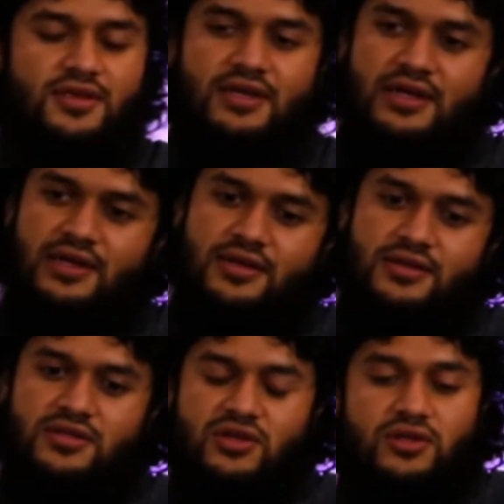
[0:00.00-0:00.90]
Yeah.
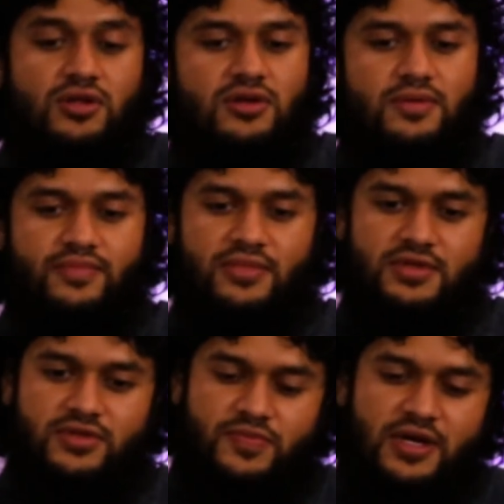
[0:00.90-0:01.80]
So, you know,
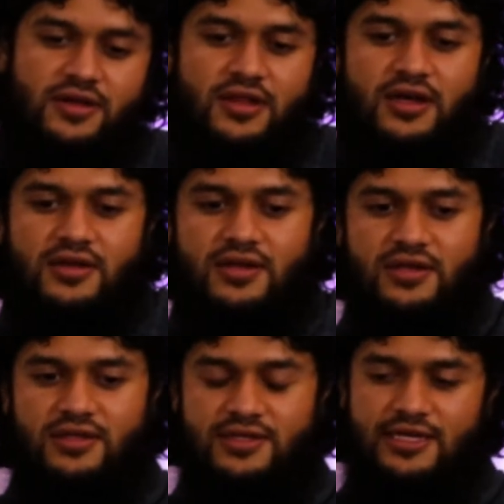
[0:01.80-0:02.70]
subhanAllah,
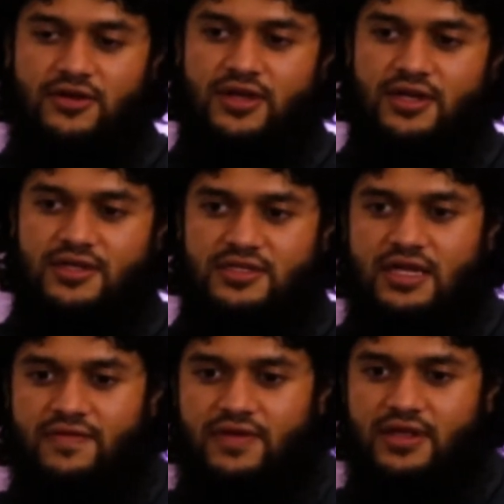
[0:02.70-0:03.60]
Syria is
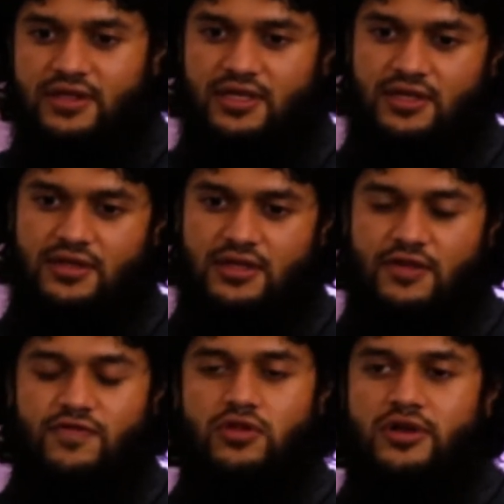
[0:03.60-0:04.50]
definitely,
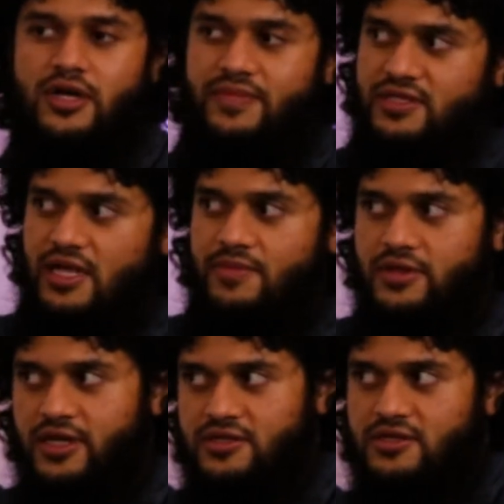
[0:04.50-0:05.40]
if you look up
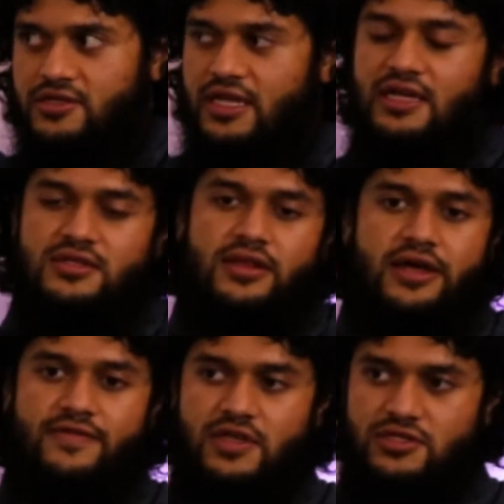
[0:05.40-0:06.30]
Islamic lectures, it has a
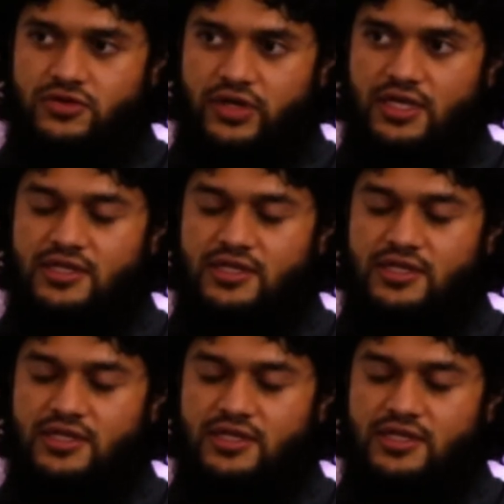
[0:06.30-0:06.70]
lot of history